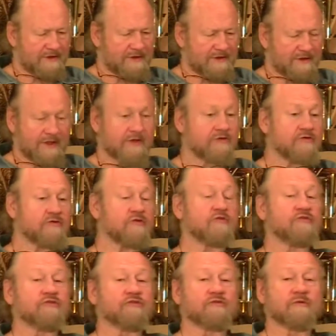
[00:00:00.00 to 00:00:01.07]
I
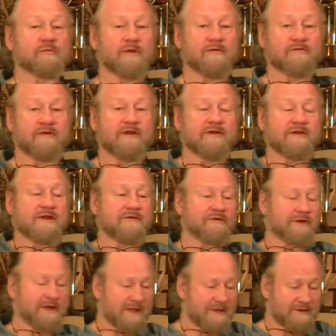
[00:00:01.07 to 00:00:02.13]
introduced you to my friend David
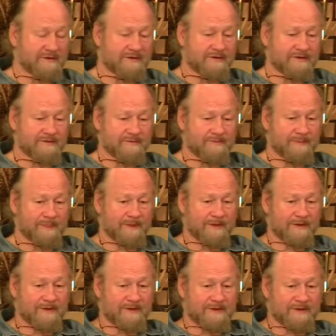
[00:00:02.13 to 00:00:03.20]
Hancock,
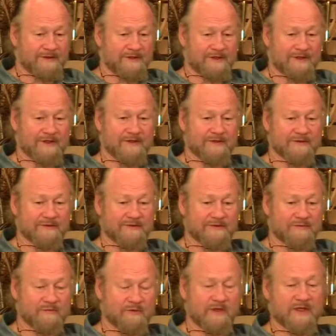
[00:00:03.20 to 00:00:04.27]
and
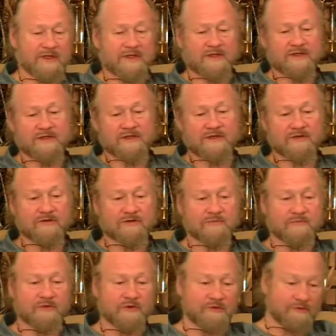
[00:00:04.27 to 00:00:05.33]
we did
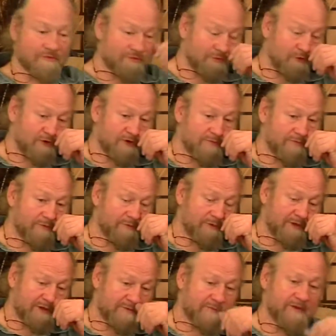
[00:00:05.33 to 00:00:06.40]
computers for him, and we
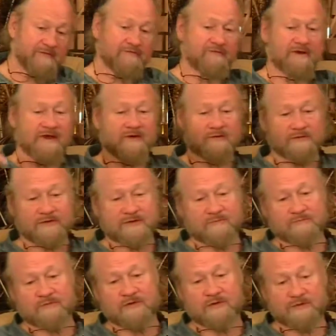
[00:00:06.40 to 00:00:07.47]
had a big fight over
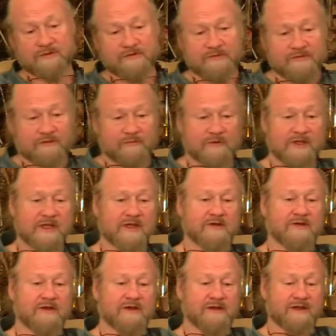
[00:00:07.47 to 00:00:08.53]
computers, and we had
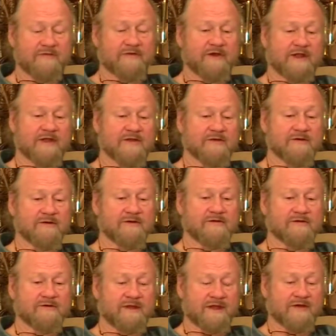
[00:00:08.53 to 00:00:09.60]
David
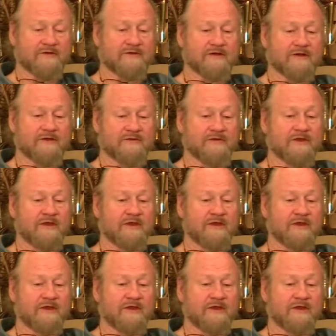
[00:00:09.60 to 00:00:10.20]
Hancock's